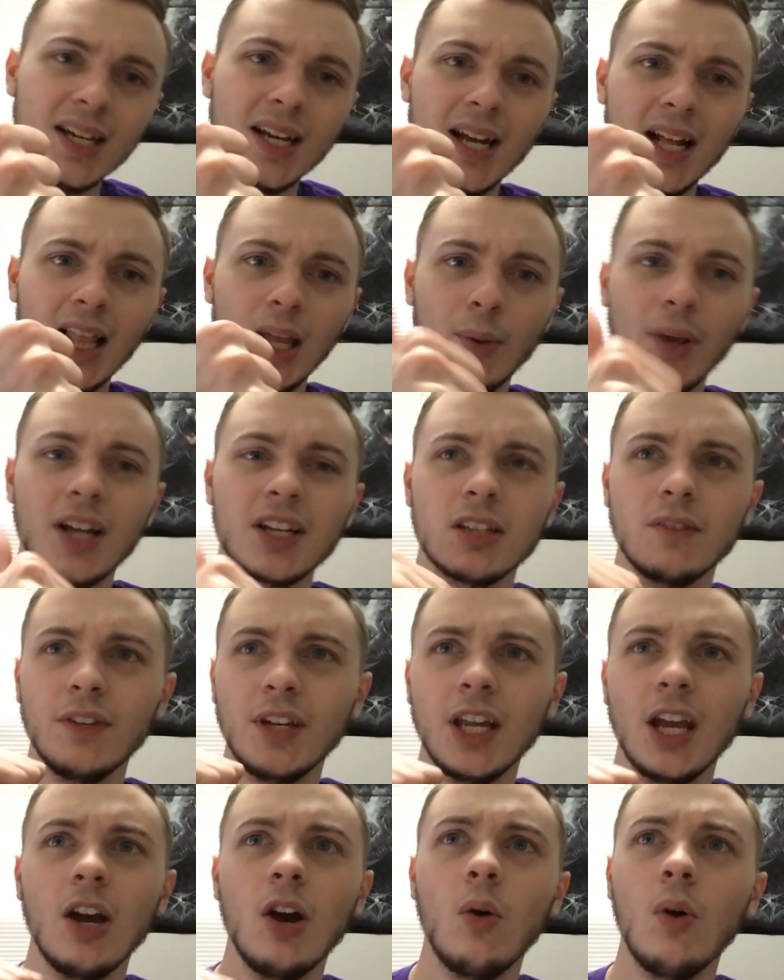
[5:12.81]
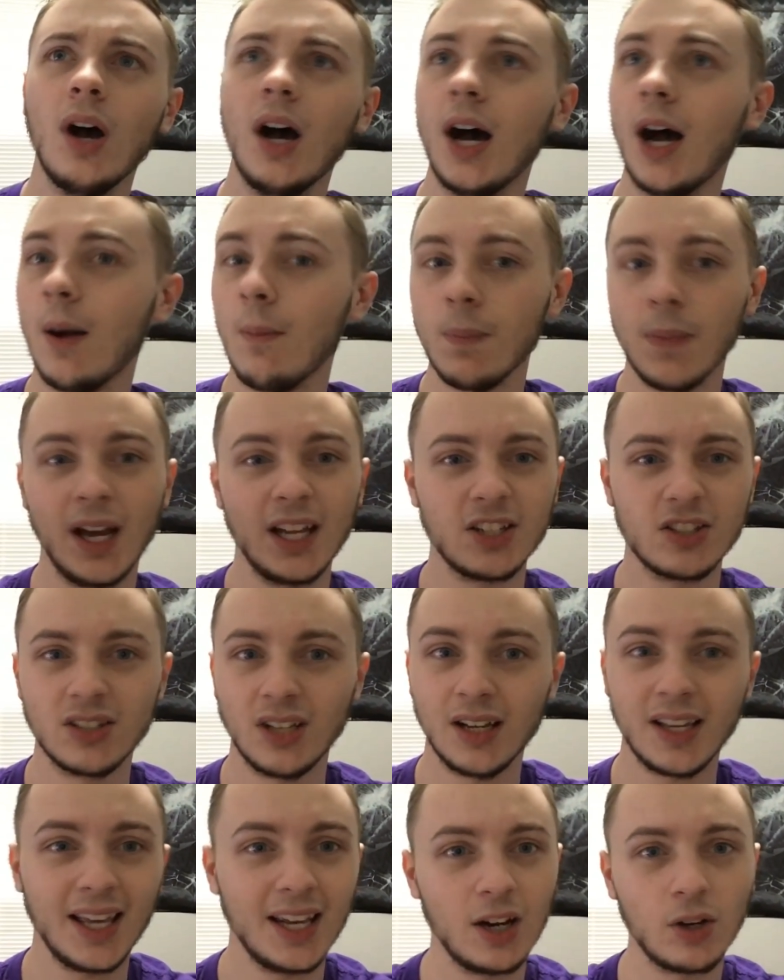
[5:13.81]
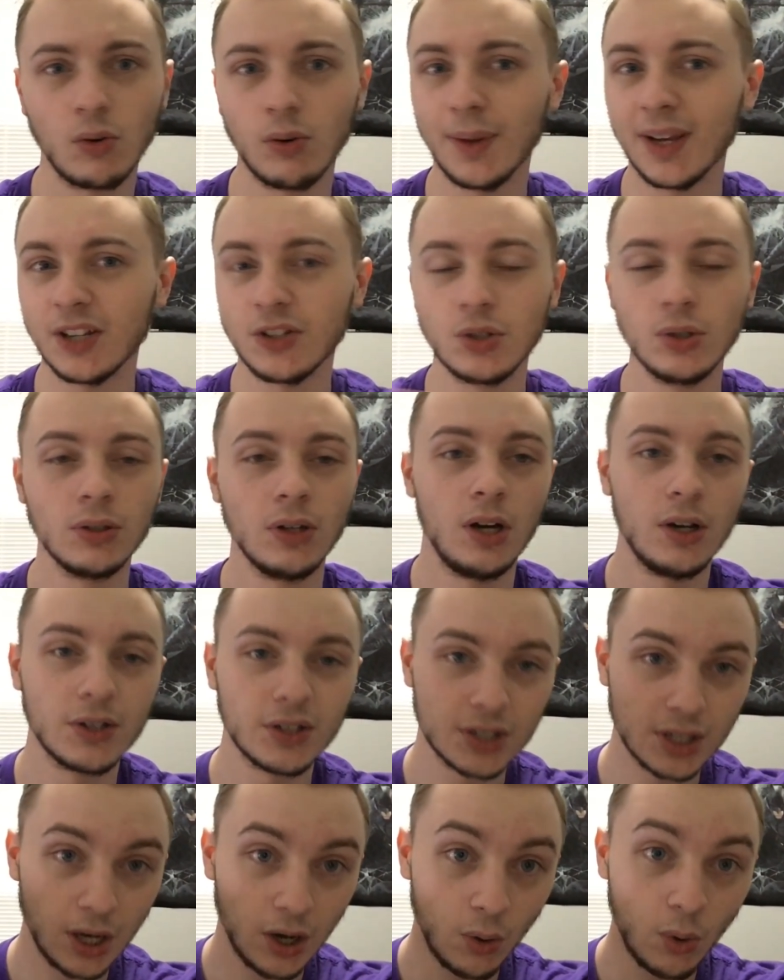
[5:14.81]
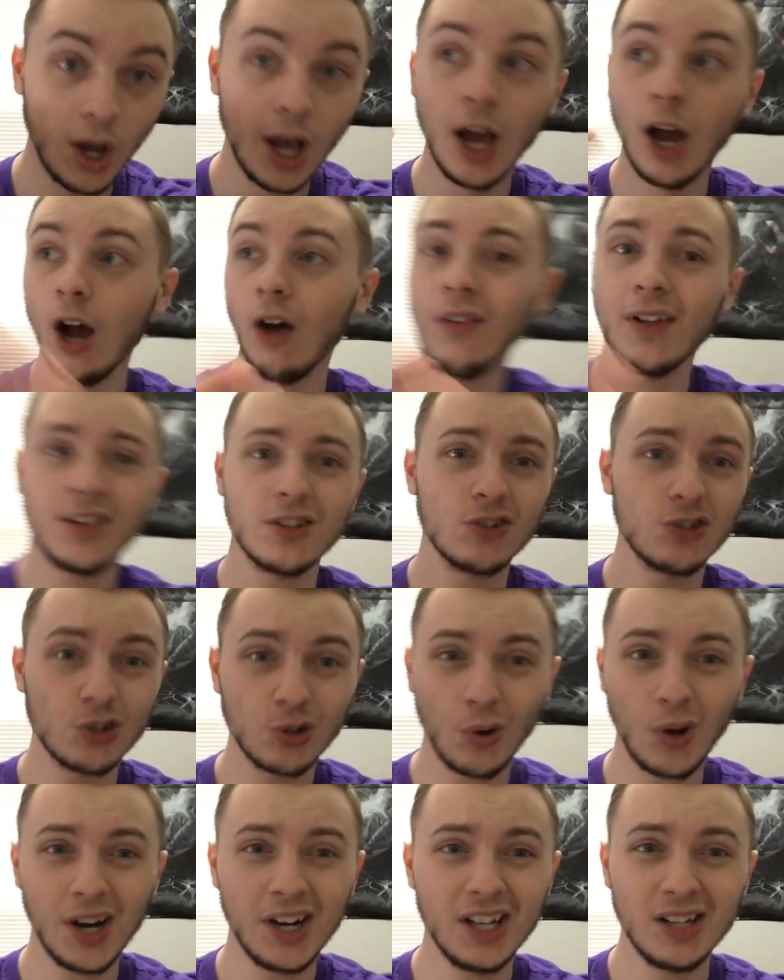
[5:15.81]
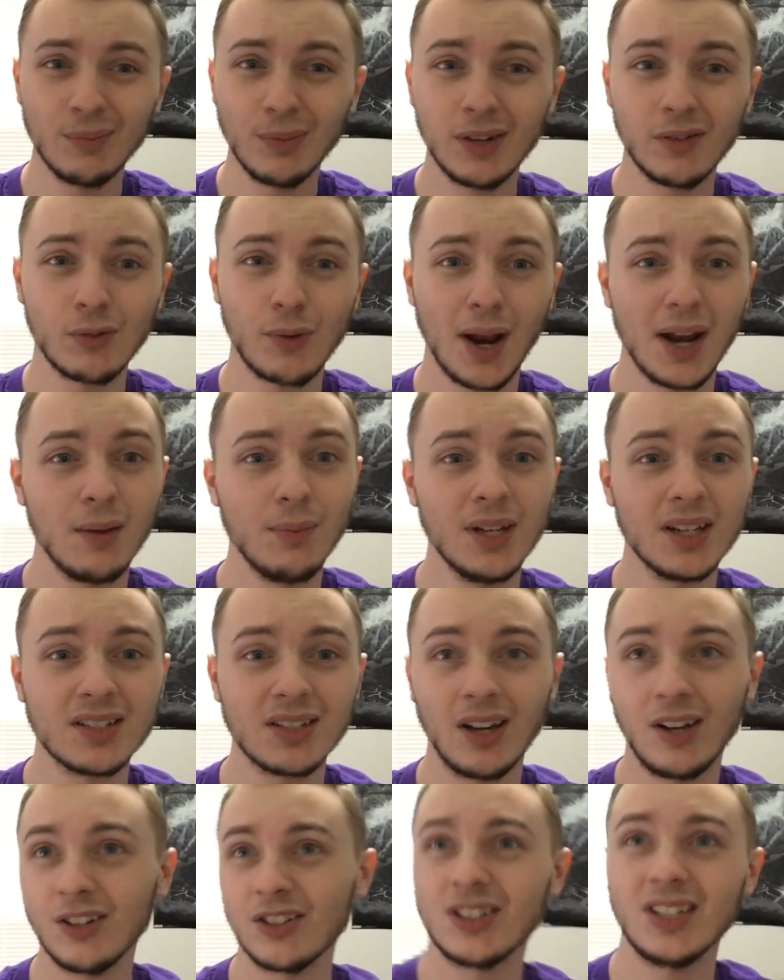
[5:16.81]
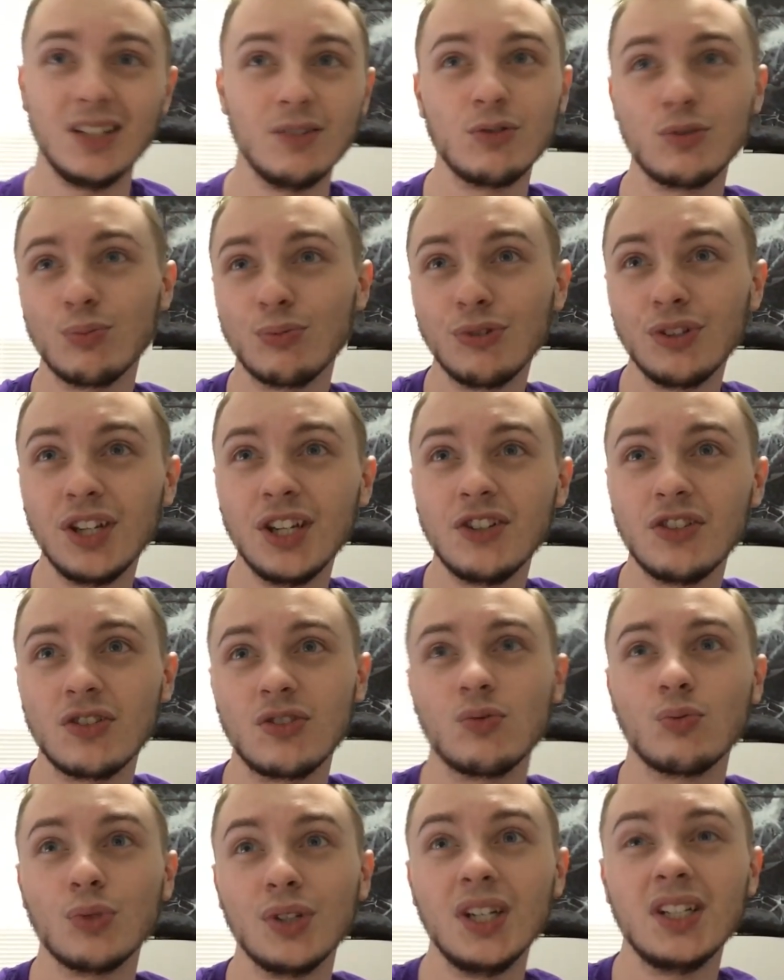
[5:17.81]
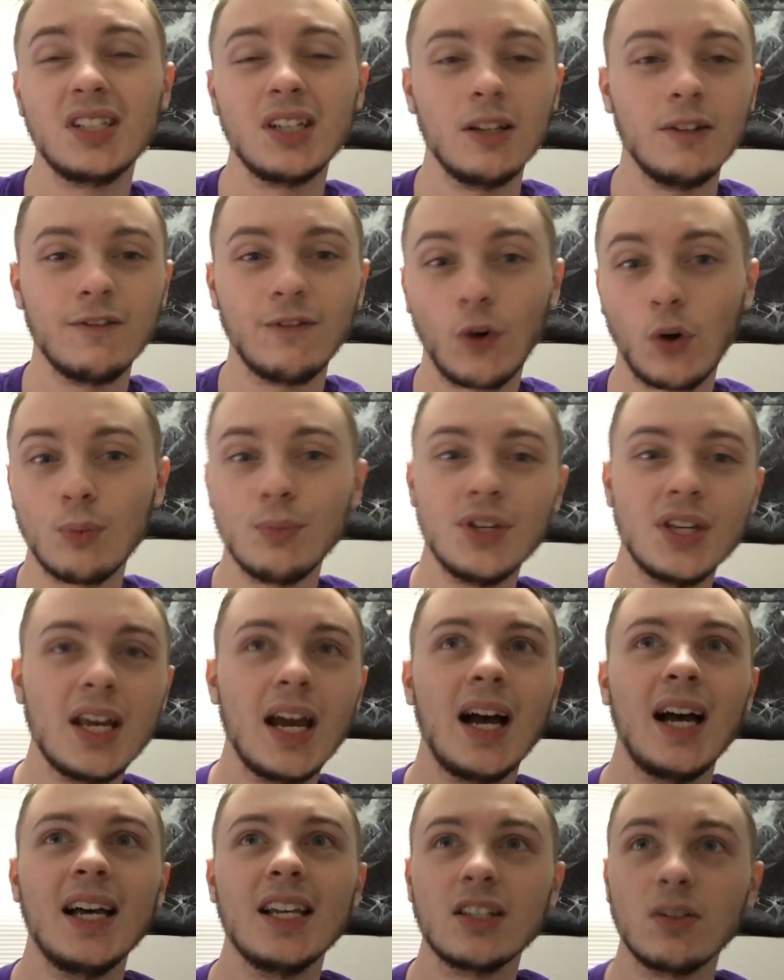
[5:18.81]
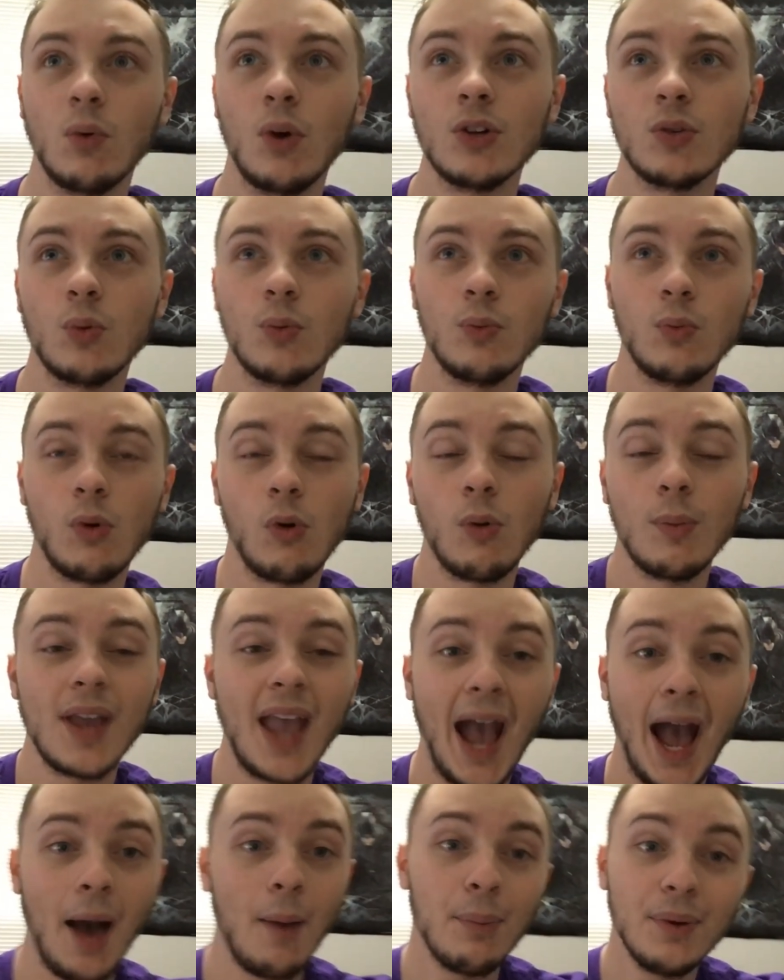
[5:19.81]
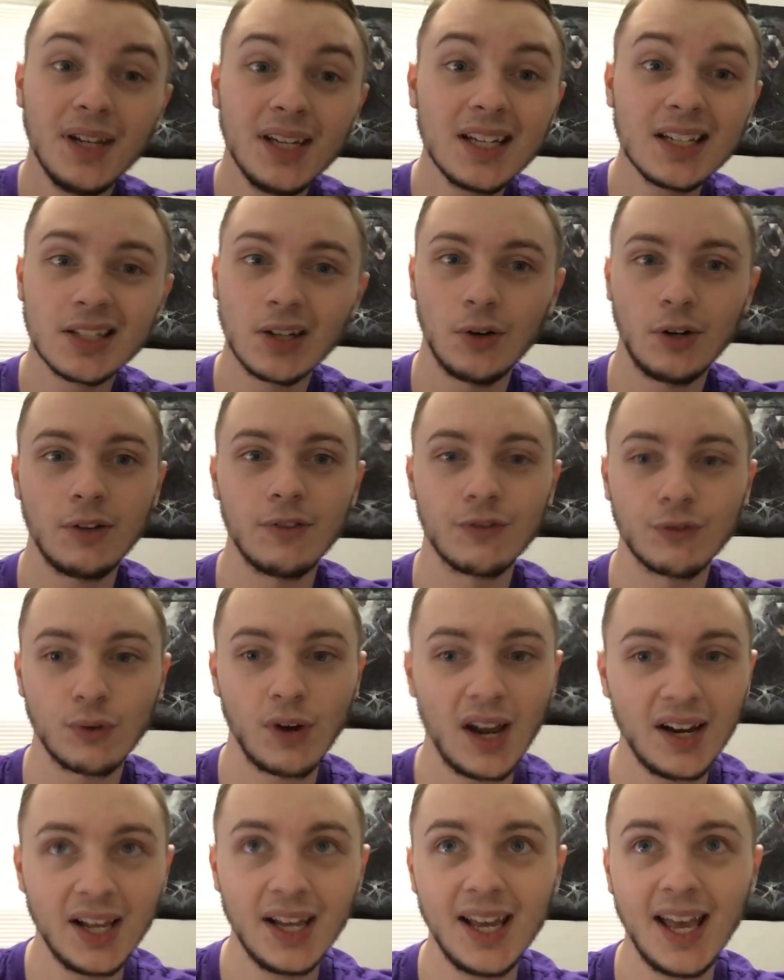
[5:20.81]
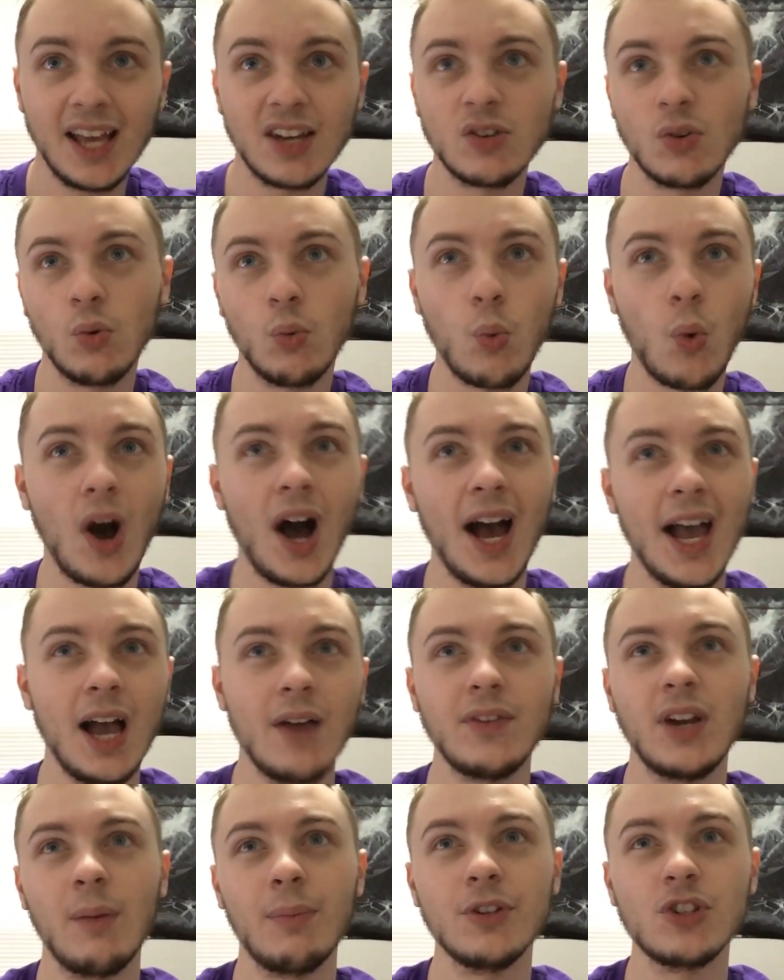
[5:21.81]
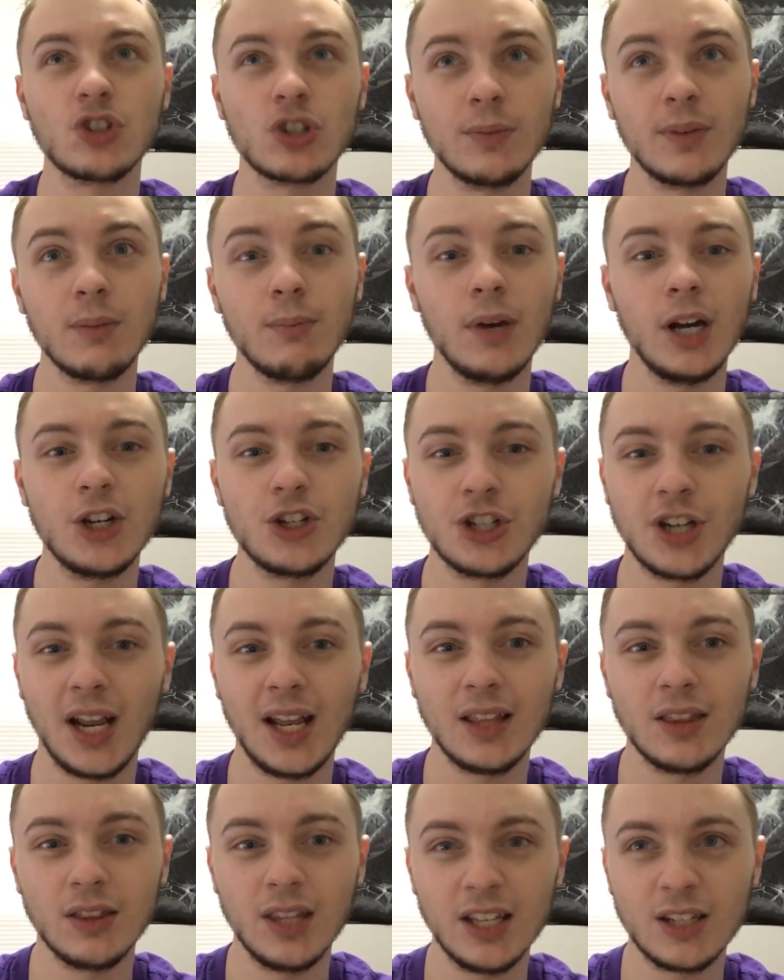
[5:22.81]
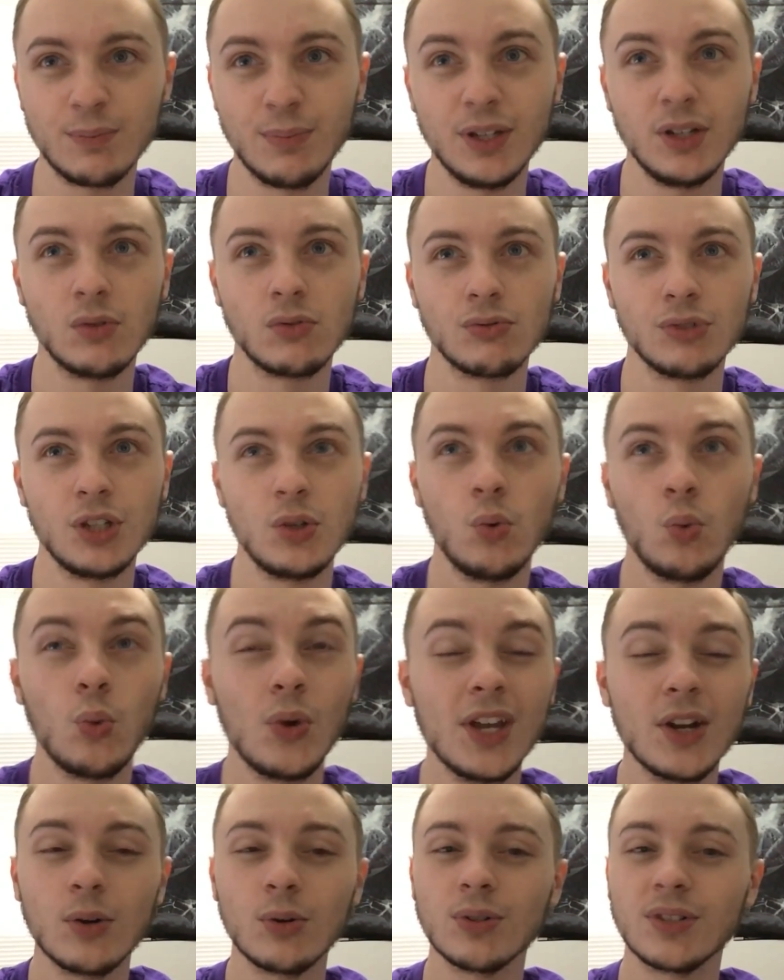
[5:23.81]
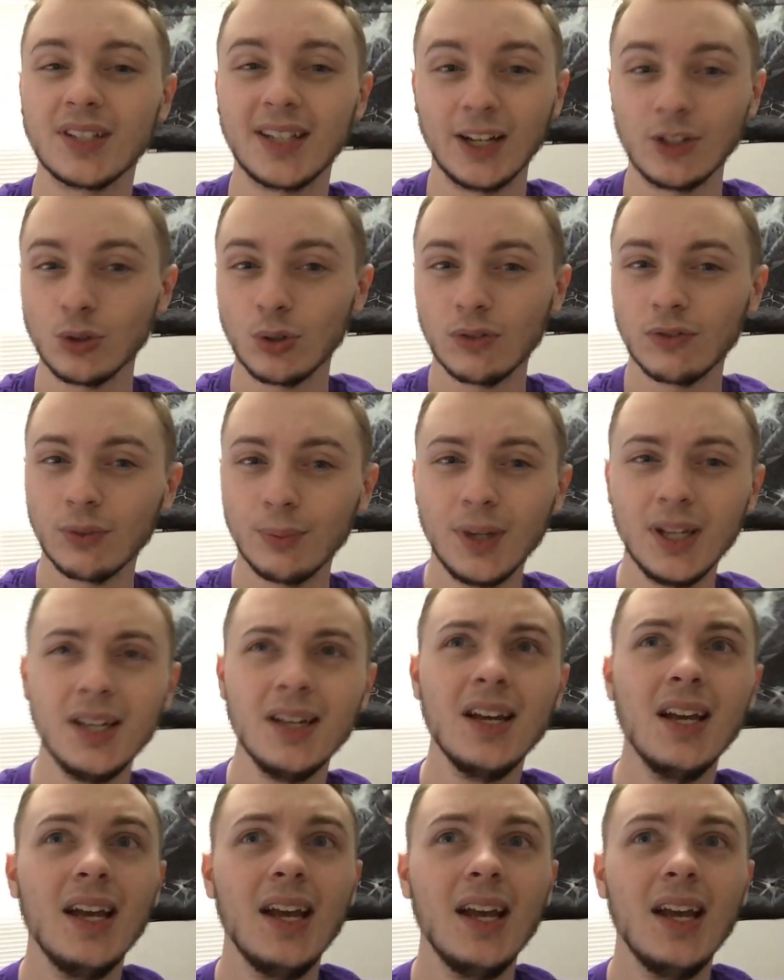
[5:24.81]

that'll be it the video. Um, I just, again, I don't want to make it too long, so hopefully you guys enjoyed a bit of a randomness. Was, it was really just really to inform you guys of what, will be happening starting Friday and why I've not been streaming much, and it's been a really weird schedule for me.